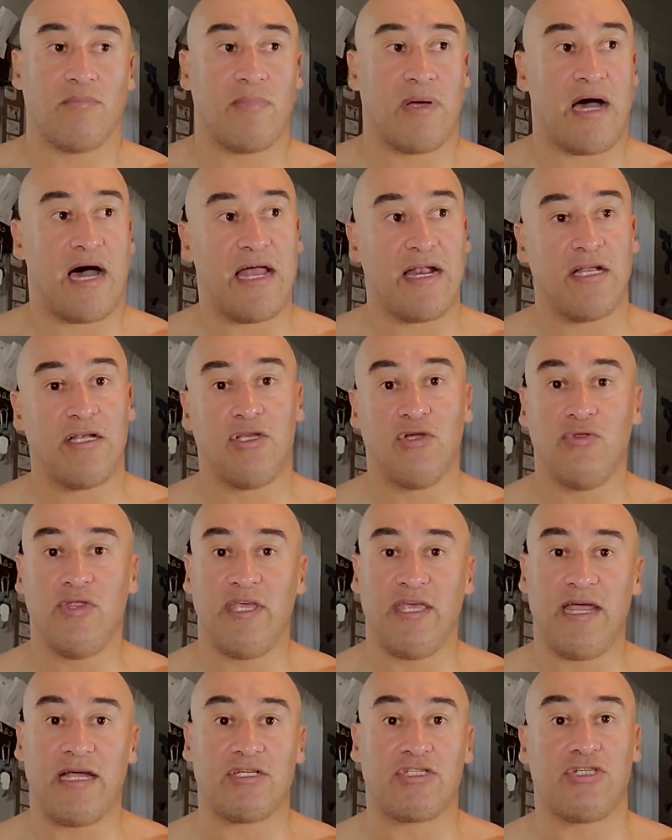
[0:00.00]
how to do
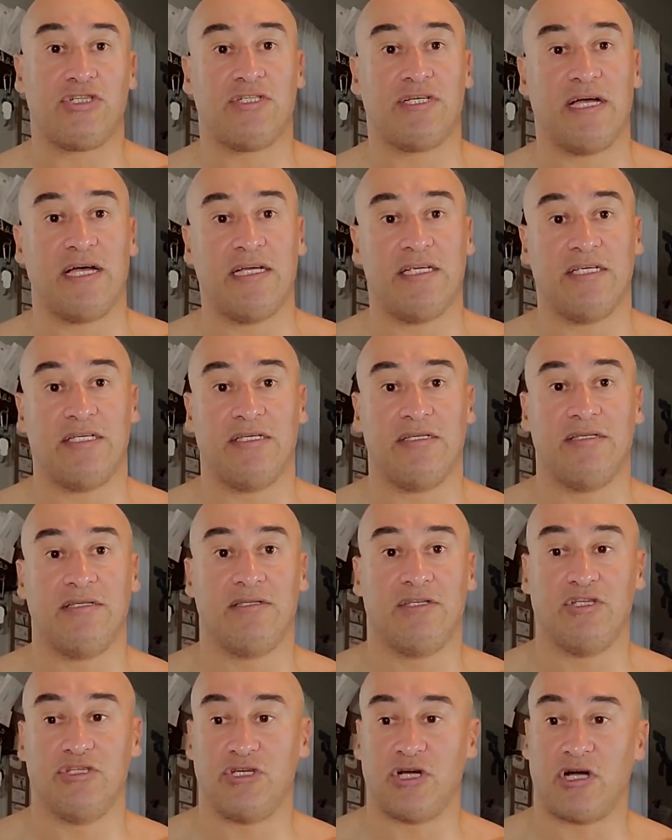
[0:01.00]
the exercise
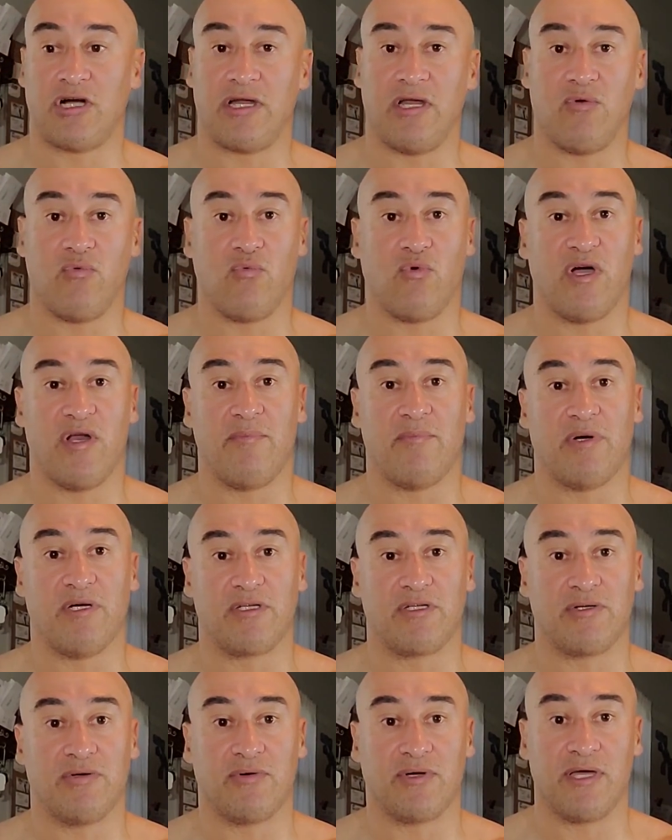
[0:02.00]
to target what
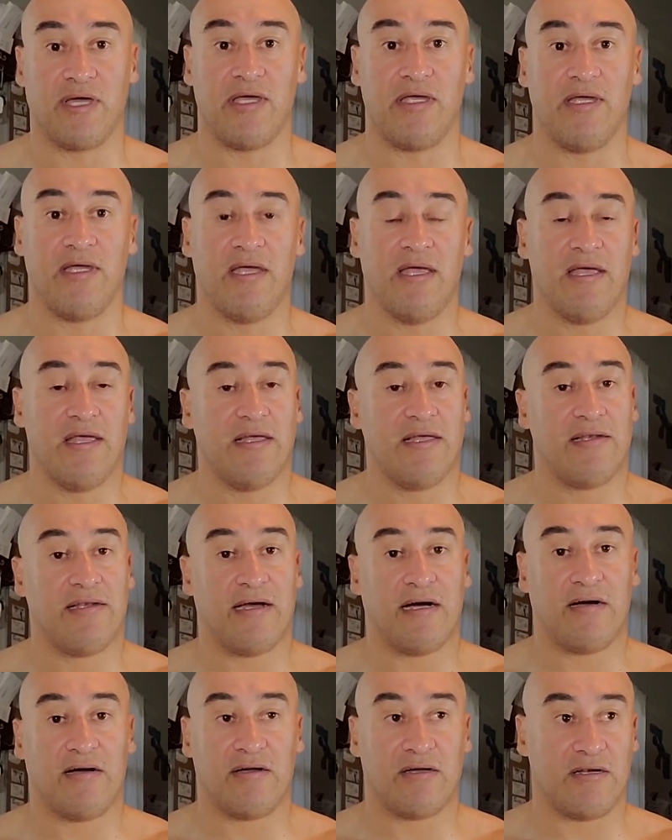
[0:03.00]
muscle. Okay.
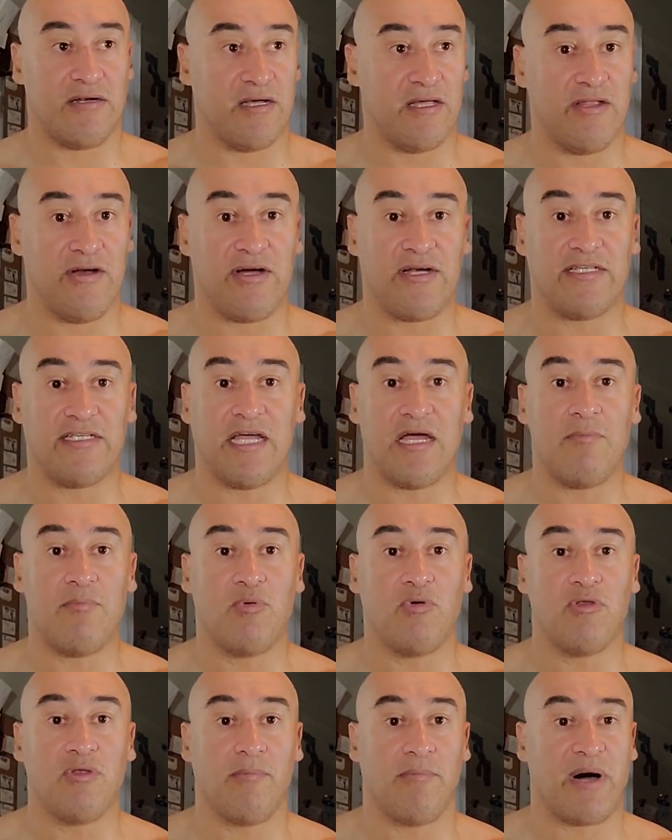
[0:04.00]
Now another
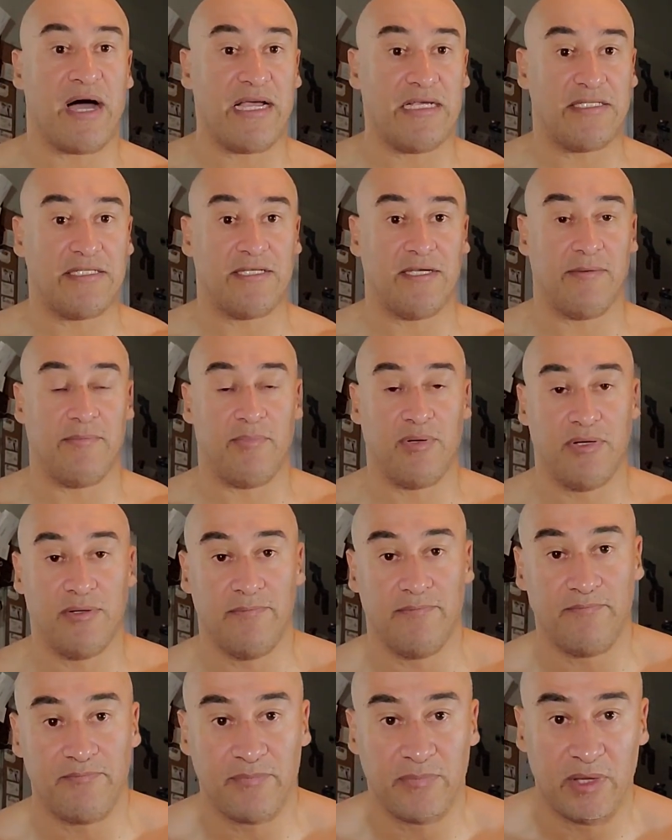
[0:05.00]
example, the bicep.
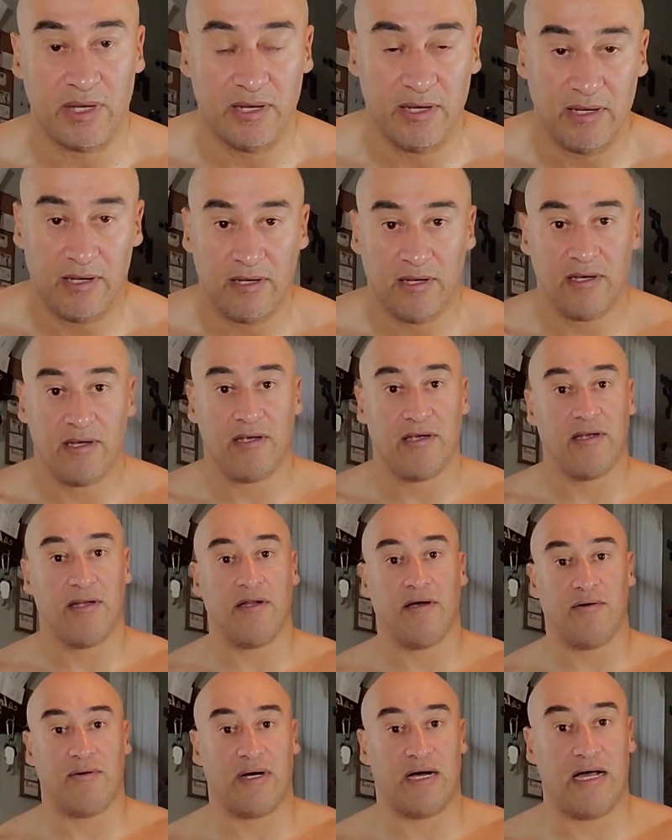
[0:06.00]
You
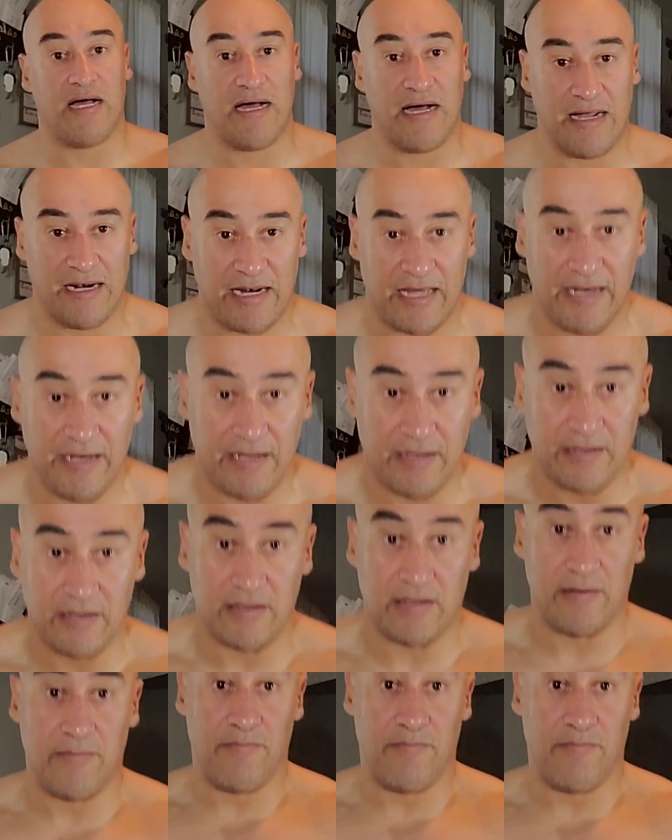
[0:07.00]
know, I like now